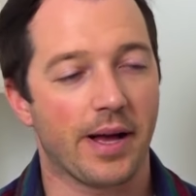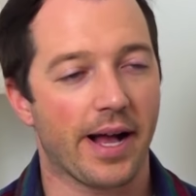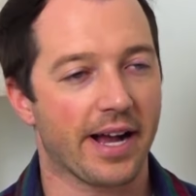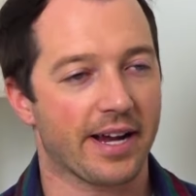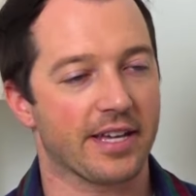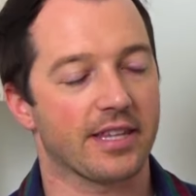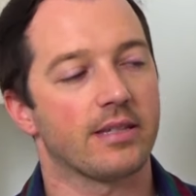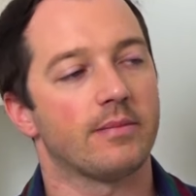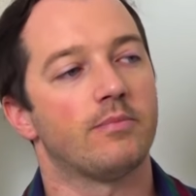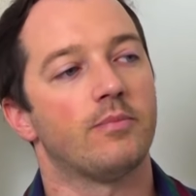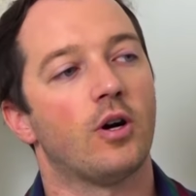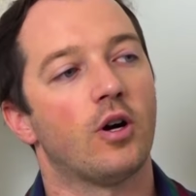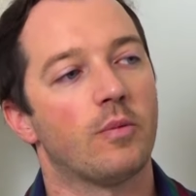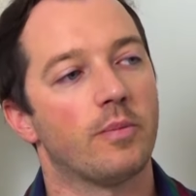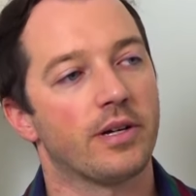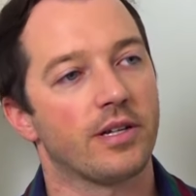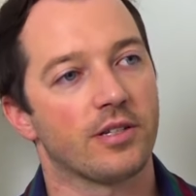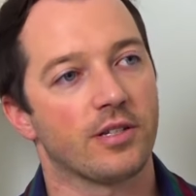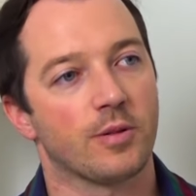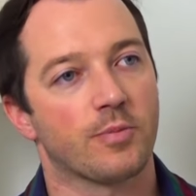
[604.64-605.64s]
back in the
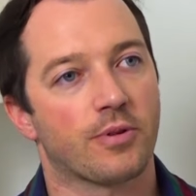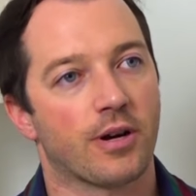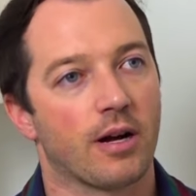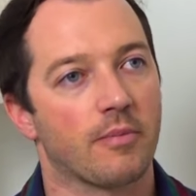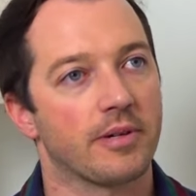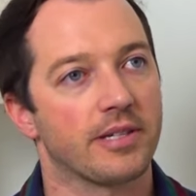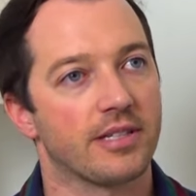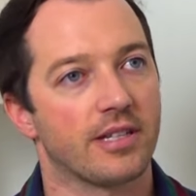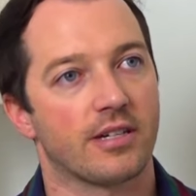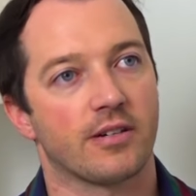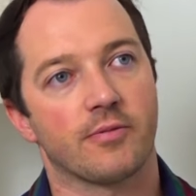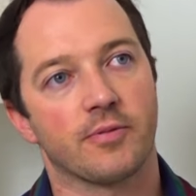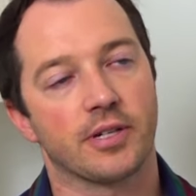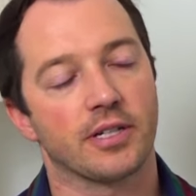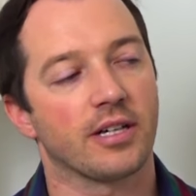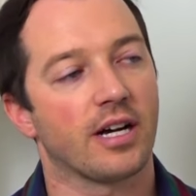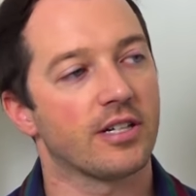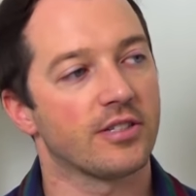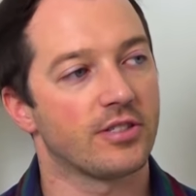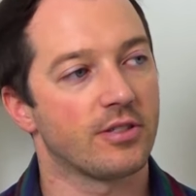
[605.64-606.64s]
moment, you probably didn't
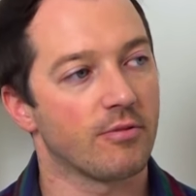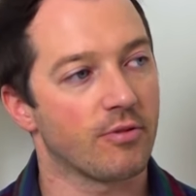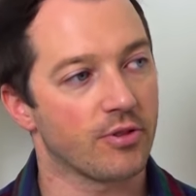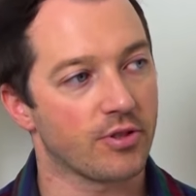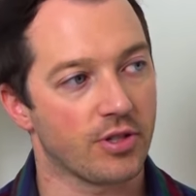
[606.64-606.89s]
realize you were